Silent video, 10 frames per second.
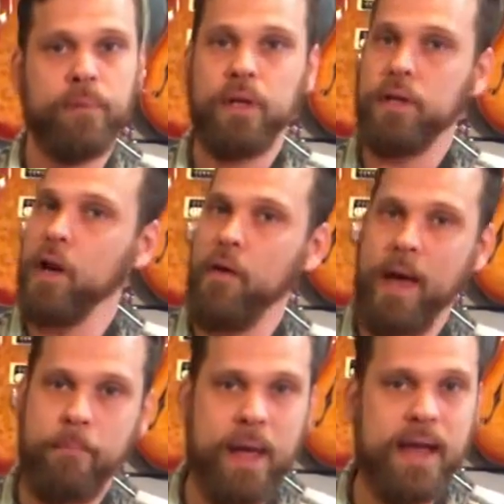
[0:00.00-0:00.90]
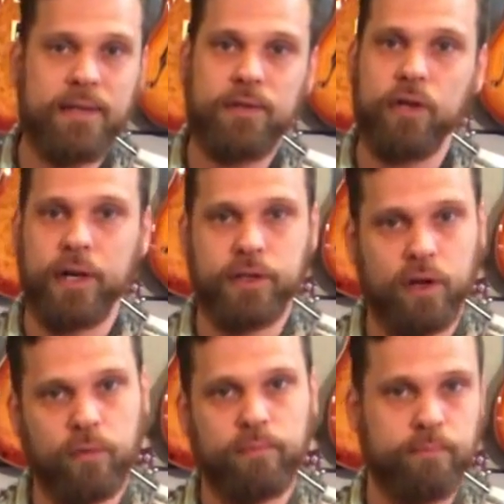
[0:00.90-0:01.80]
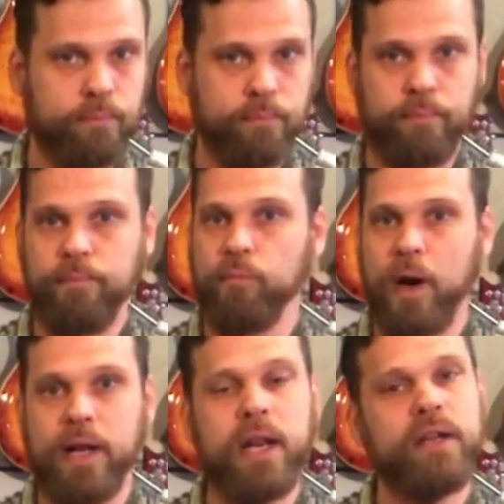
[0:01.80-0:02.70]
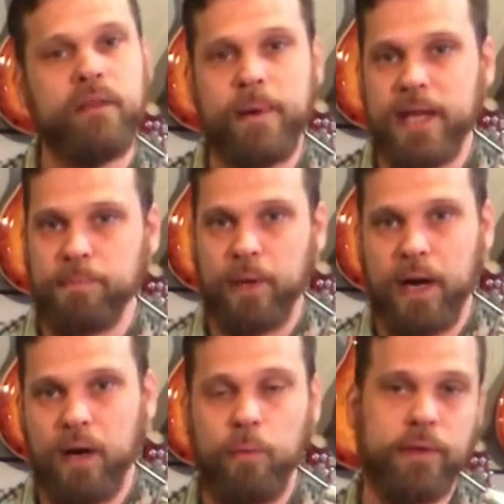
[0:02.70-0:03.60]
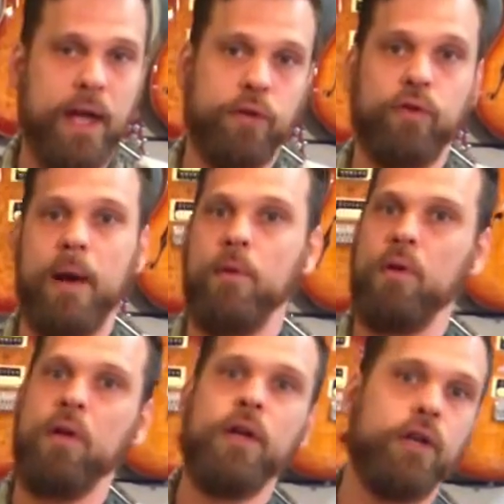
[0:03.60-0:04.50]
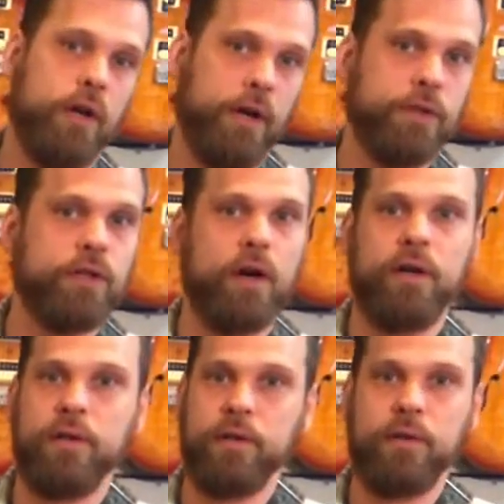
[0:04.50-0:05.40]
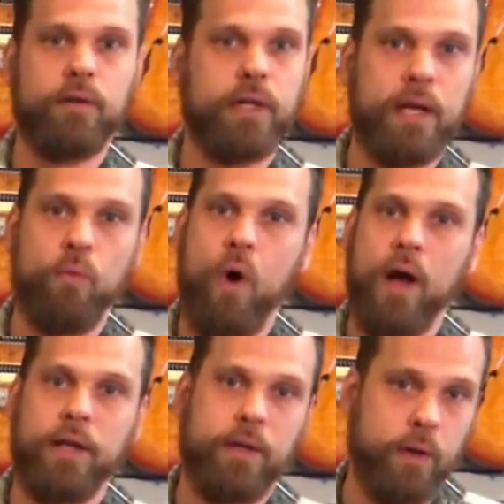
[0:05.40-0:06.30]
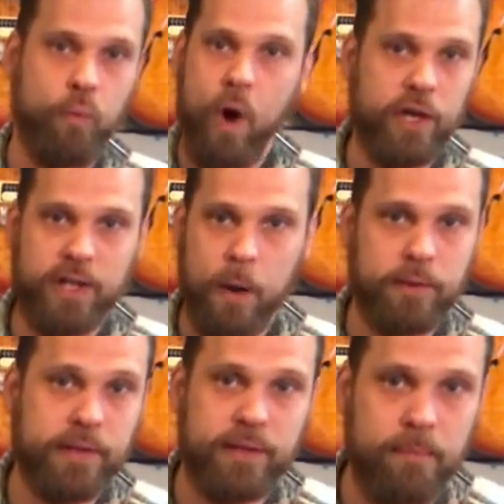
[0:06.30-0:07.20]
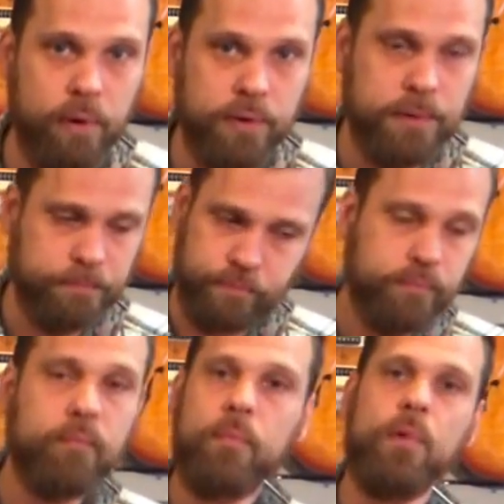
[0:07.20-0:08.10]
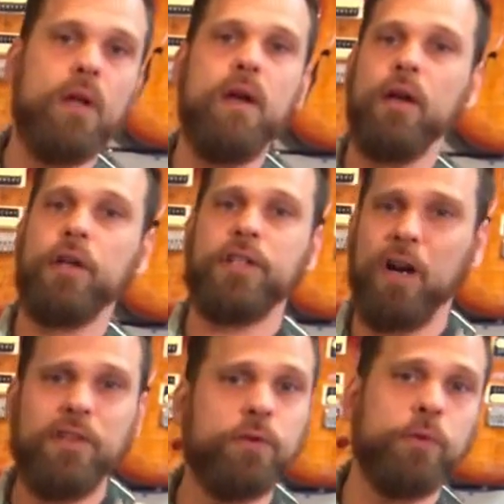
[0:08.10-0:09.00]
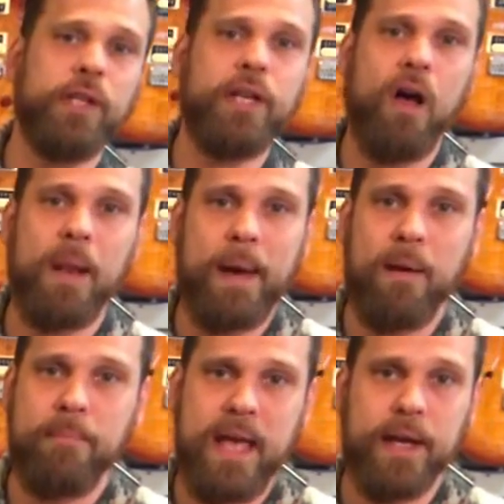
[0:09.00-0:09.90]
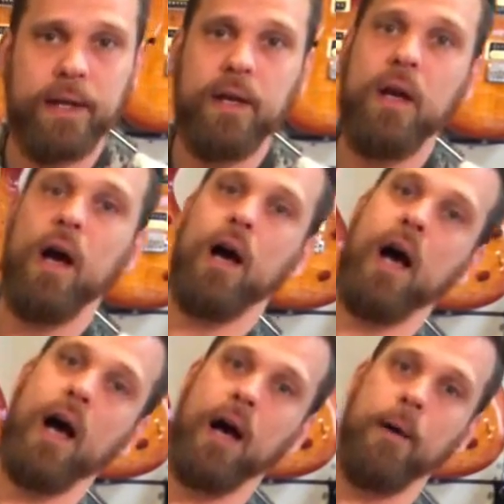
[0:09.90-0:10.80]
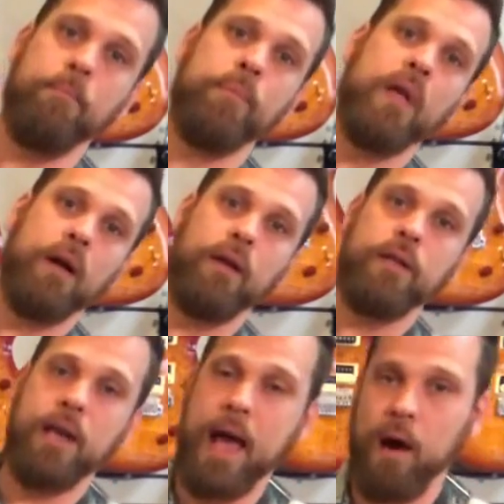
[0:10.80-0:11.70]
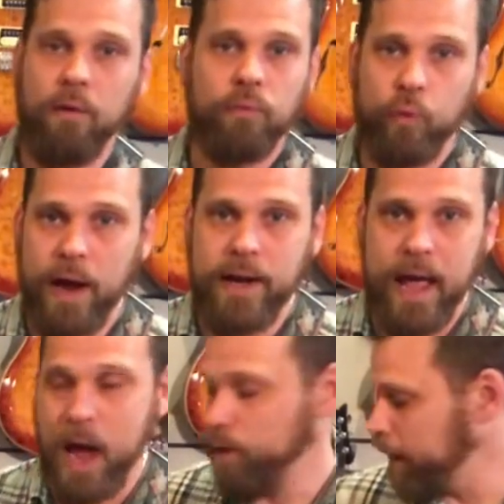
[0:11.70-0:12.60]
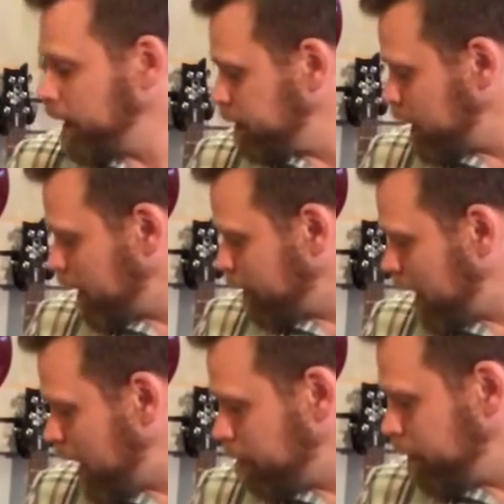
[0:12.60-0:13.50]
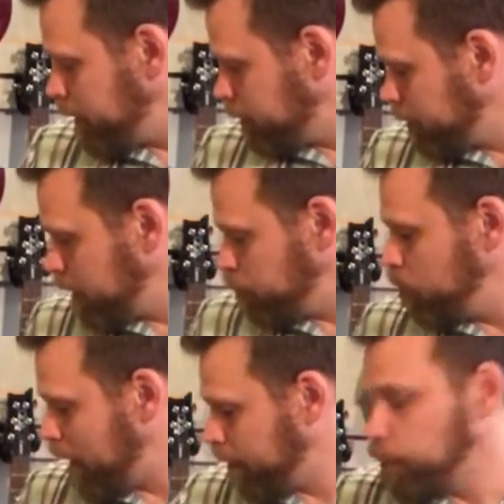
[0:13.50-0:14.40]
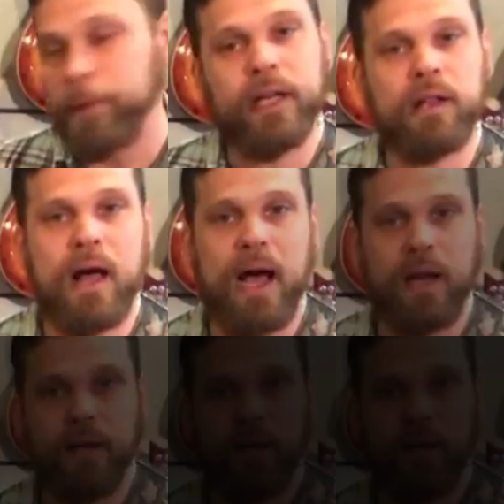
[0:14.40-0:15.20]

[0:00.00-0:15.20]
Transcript: You know, that bass, you're going to start running into the bass player with that treble. You're going to start getting washed out with the cymbals. Guitars are really all about mid. Right now, like I said, I've got everything turned up to about 3 o'clock.